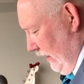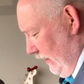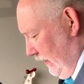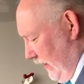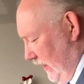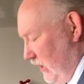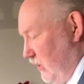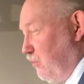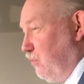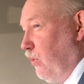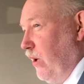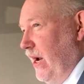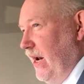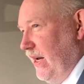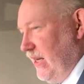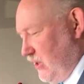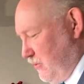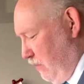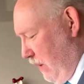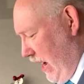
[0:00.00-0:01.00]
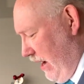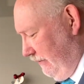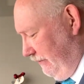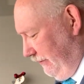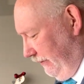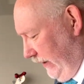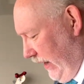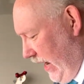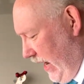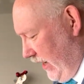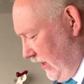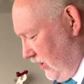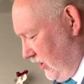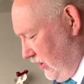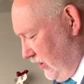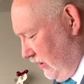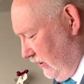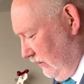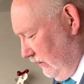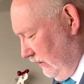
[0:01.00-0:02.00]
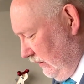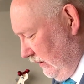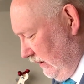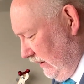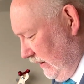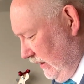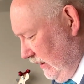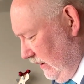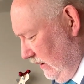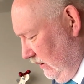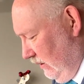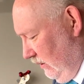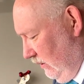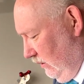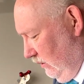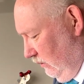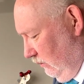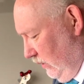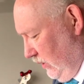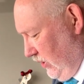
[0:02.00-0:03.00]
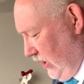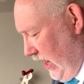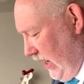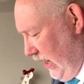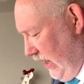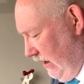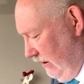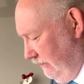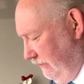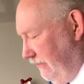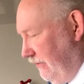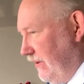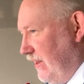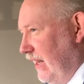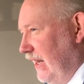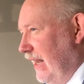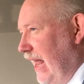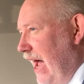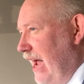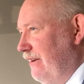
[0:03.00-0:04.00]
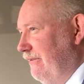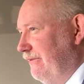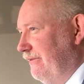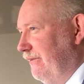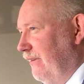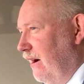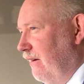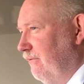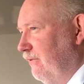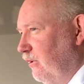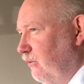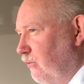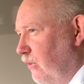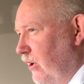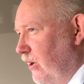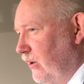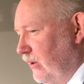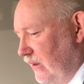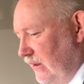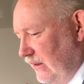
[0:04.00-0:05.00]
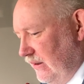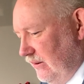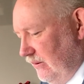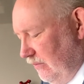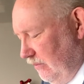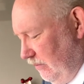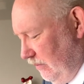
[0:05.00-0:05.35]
This bread is my flesh, which I give for the life of the world.